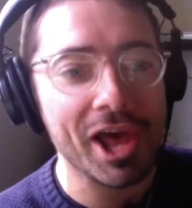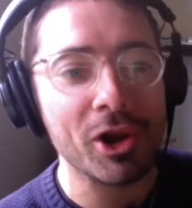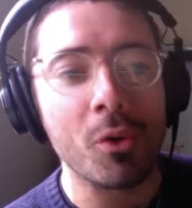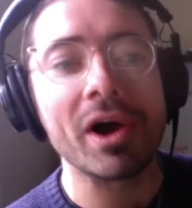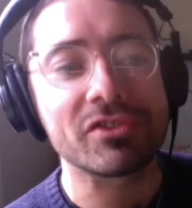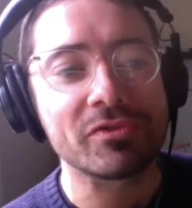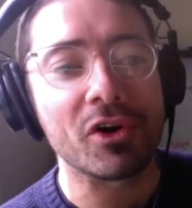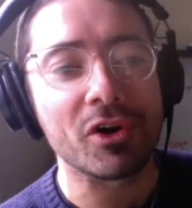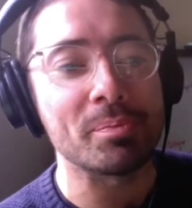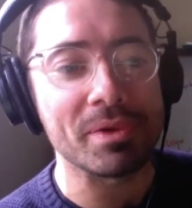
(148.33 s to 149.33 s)
and always
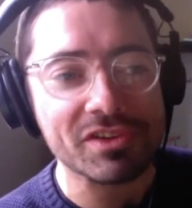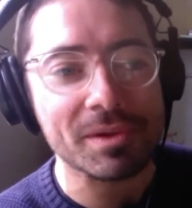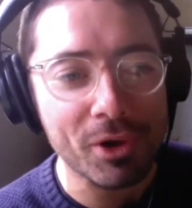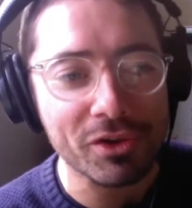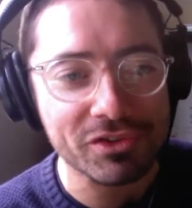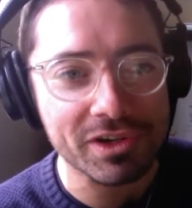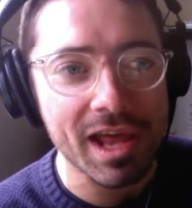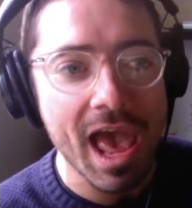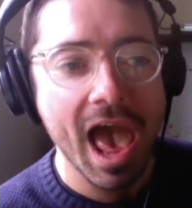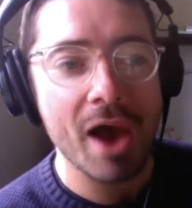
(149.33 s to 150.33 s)
very busy person.
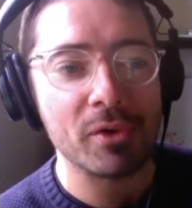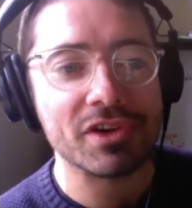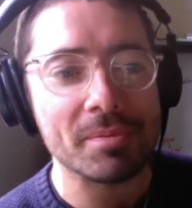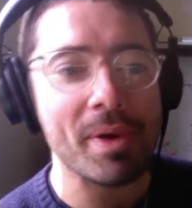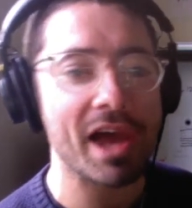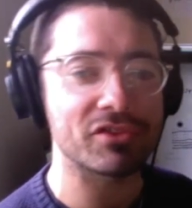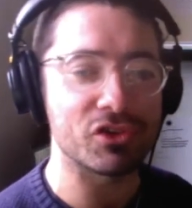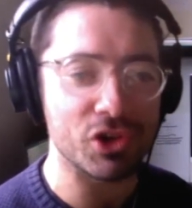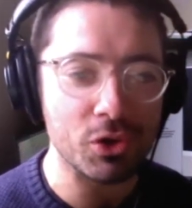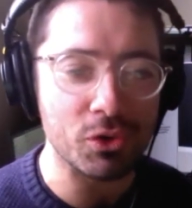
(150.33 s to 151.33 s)
How has it impacted
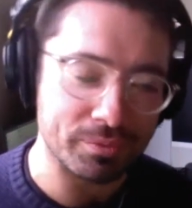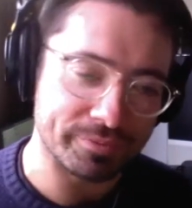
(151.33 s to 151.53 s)
you?